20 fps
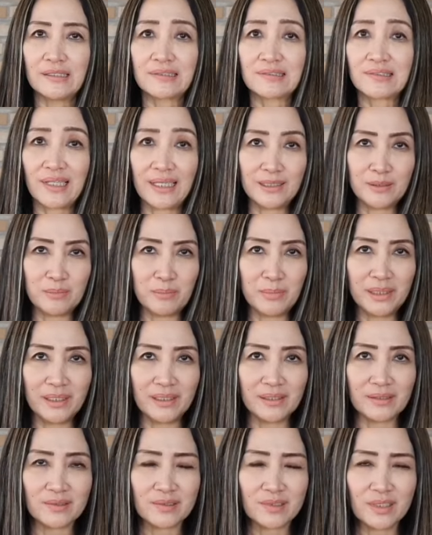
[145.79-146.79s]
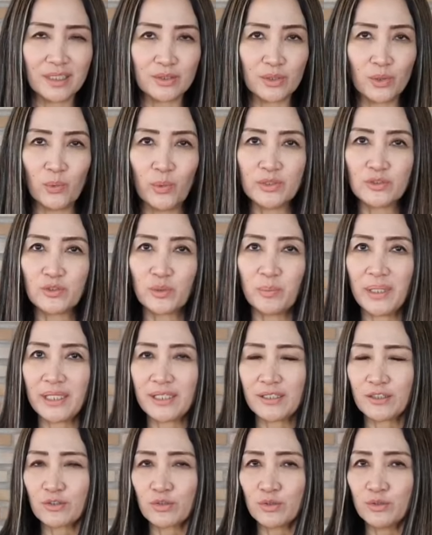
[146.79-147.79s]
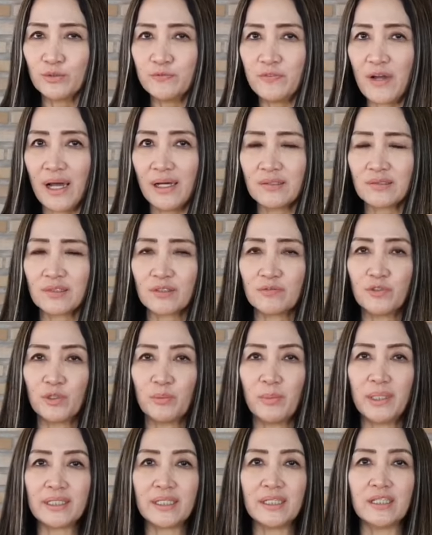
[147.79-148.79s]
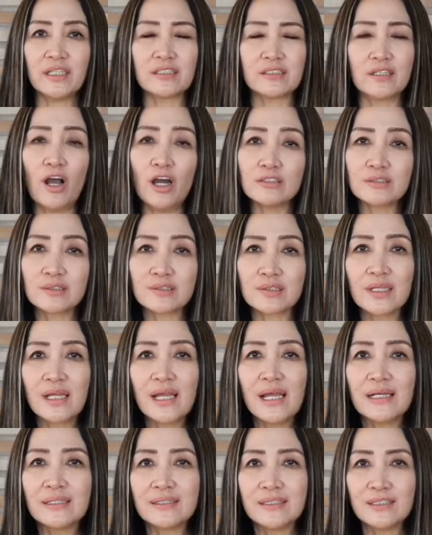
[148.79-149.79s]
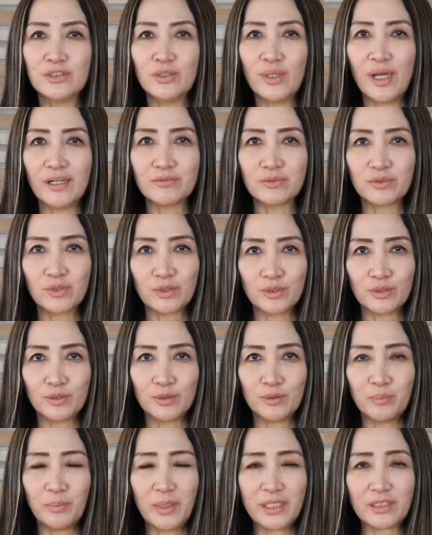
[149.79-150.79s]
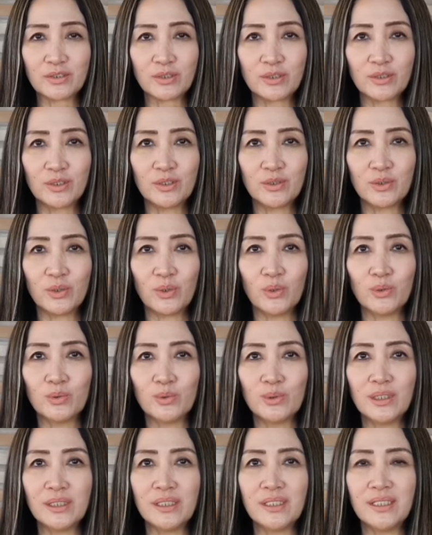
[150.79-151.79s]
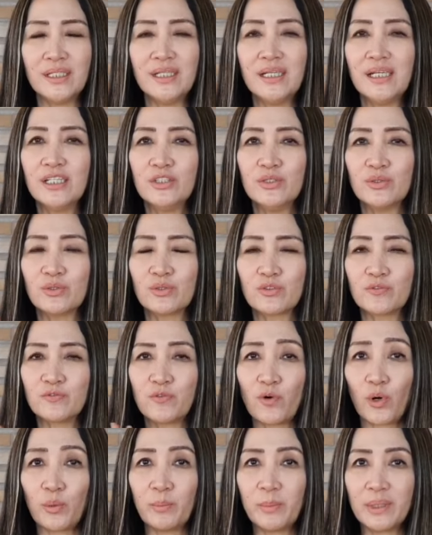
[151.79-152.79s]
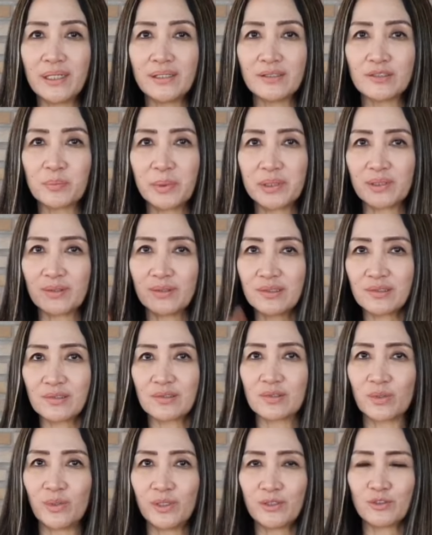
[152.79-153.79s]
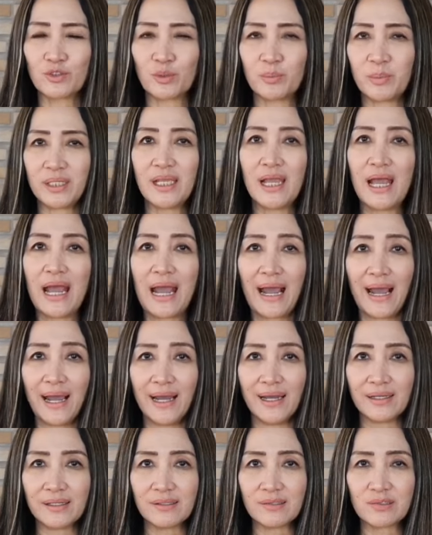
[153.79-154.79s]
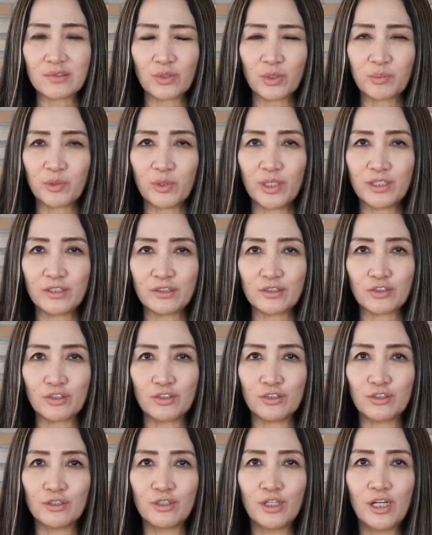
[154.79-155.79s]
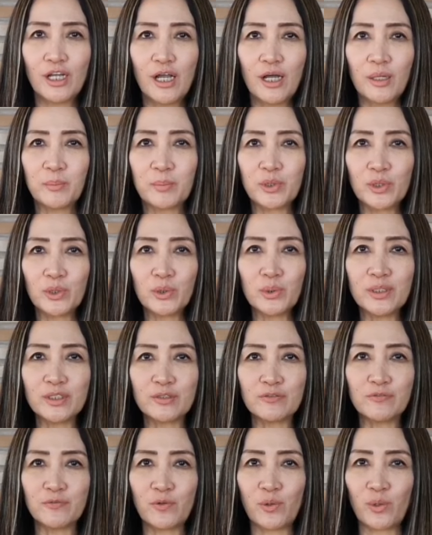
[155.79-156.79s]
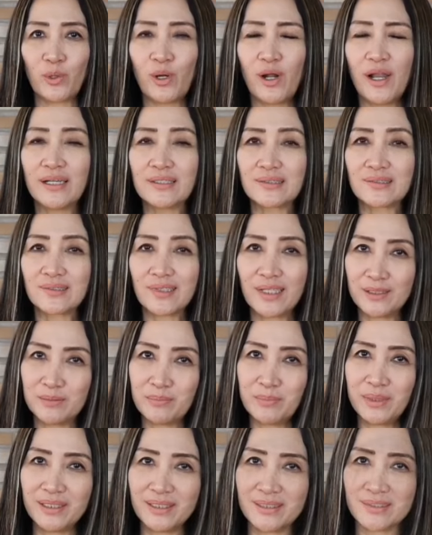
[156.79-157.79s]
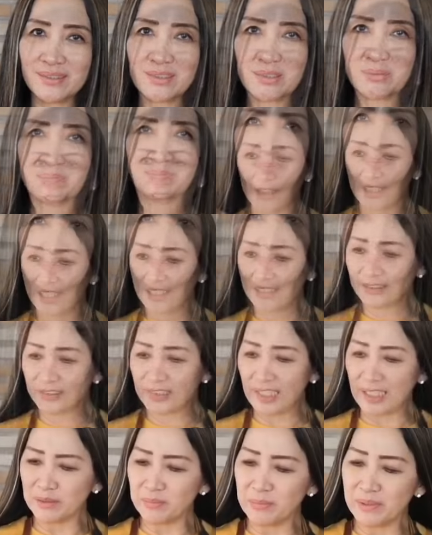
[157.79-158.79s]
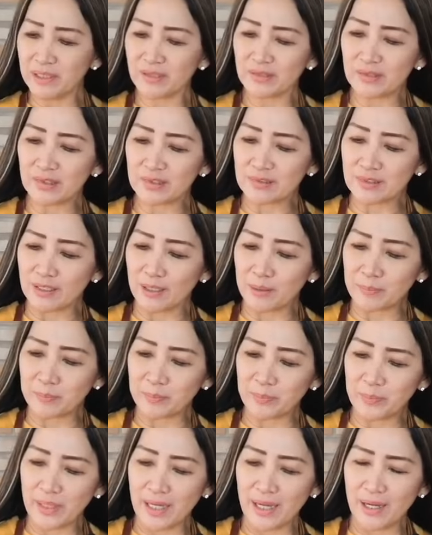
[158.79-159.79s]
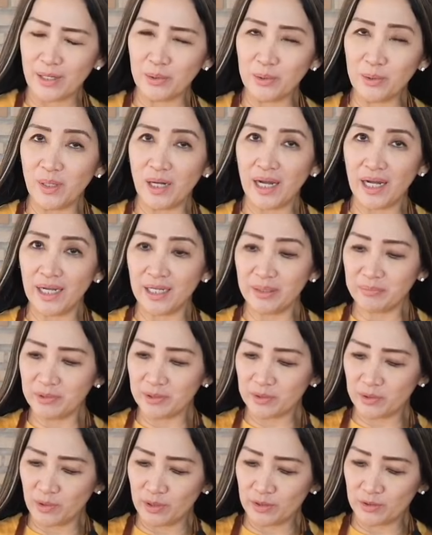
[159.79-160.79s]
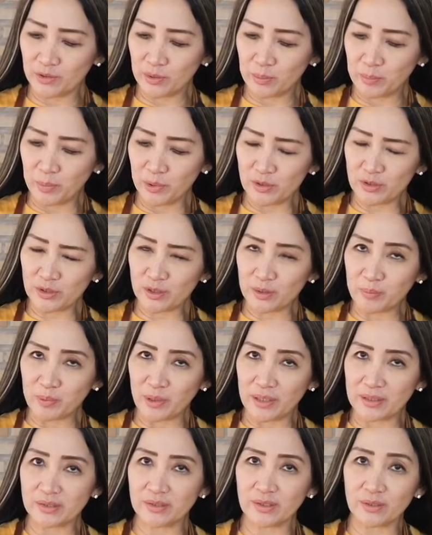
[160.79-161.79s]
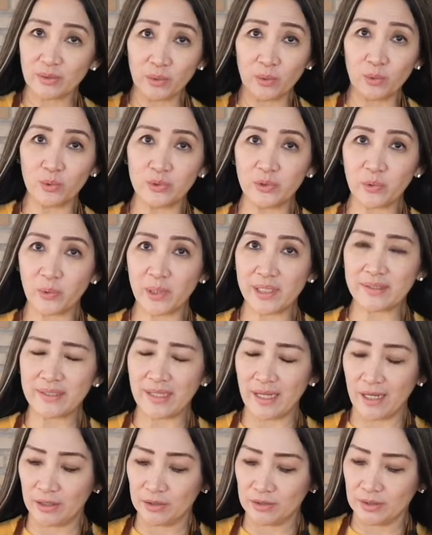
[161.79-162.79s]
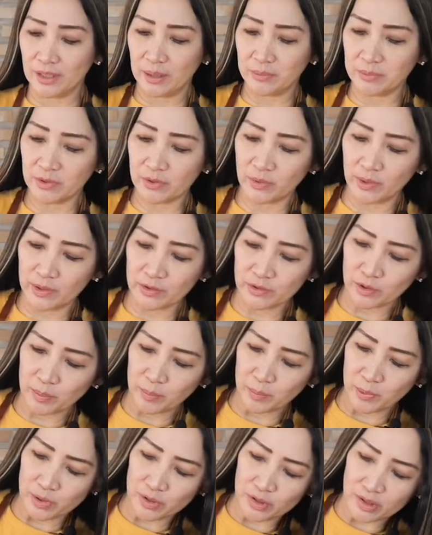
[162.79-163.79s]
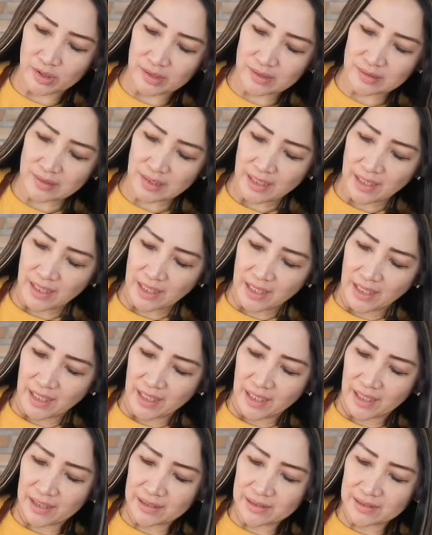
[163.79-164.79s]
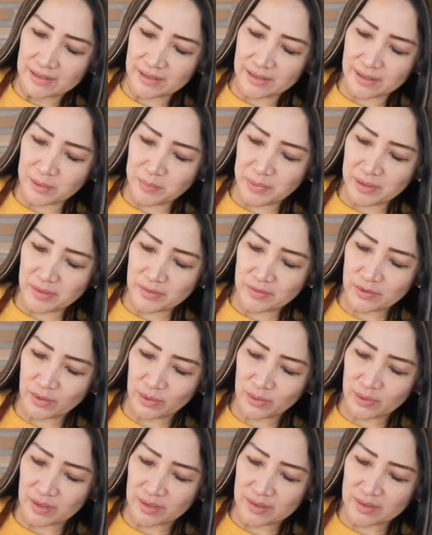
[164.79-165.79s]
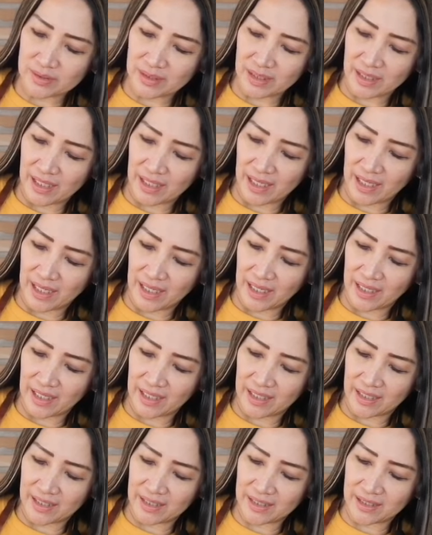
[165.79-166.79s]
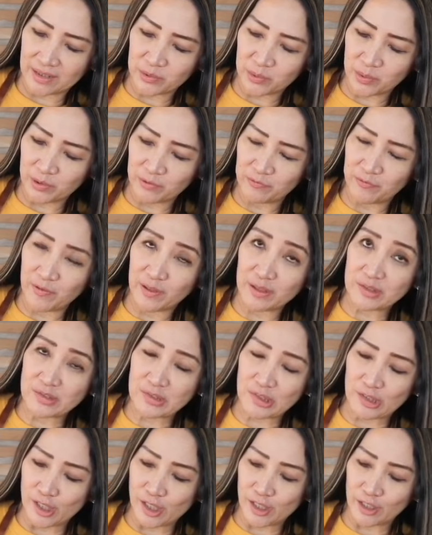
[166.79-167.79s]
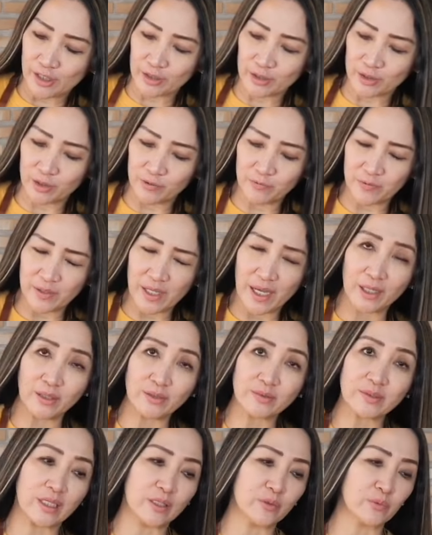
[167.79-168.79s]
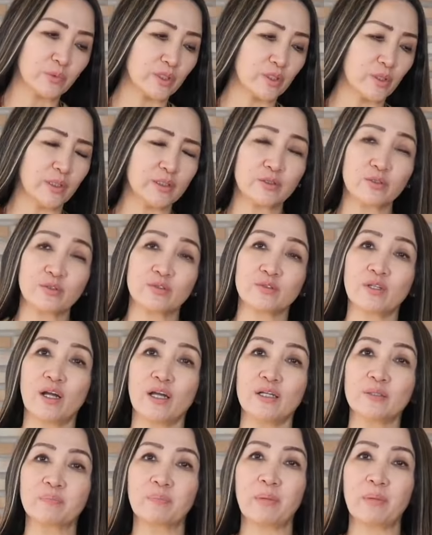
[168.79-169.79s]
10 minutes. I don't want to make it too fast. If you're making it hot, then you have to make sure you only use 4 minutes, but this is going to be ice, so I'm going to brew it for 10 minutes. Okay, 10 minutes is up. Now I'm not going to push the plunger all the way down. I'm just going to push it a little bit so that it will filter the coffee out, and we're going to start